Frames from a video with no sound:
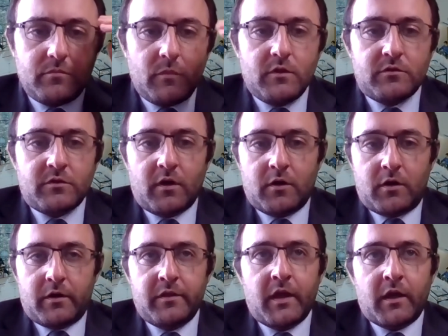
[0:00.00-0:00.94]

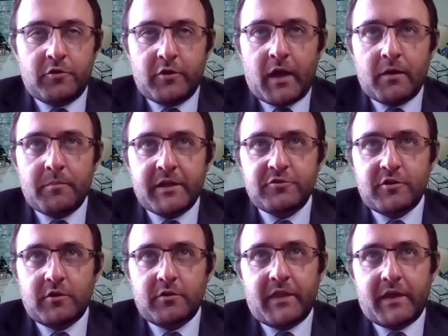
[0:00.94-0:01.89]
So yeah, you got to make
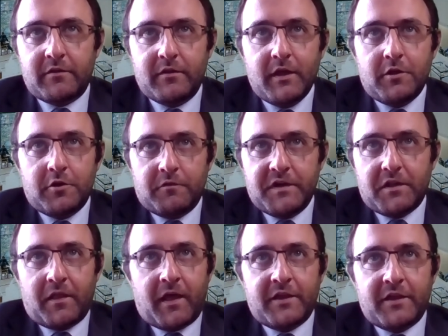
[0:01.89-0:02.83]
sure that you
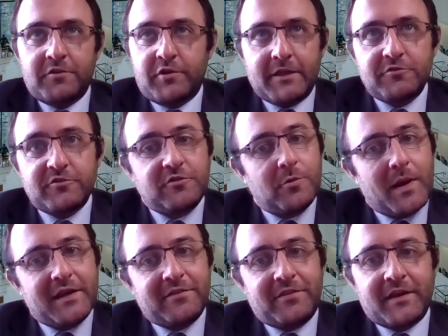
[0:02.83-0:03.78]
realize you can't just do
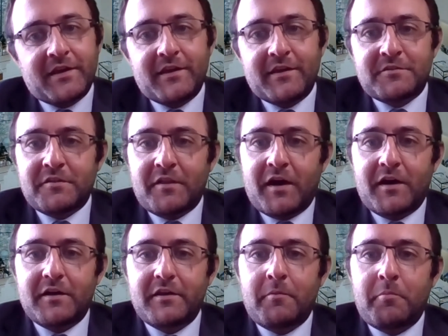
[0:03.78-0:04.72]
anything. It's
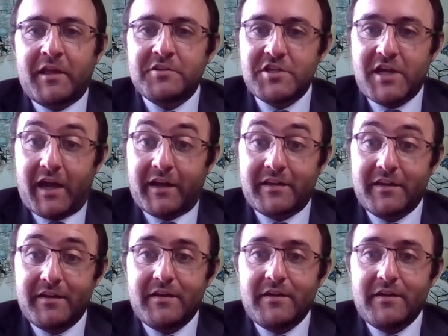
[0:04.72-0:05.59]
not a blank check.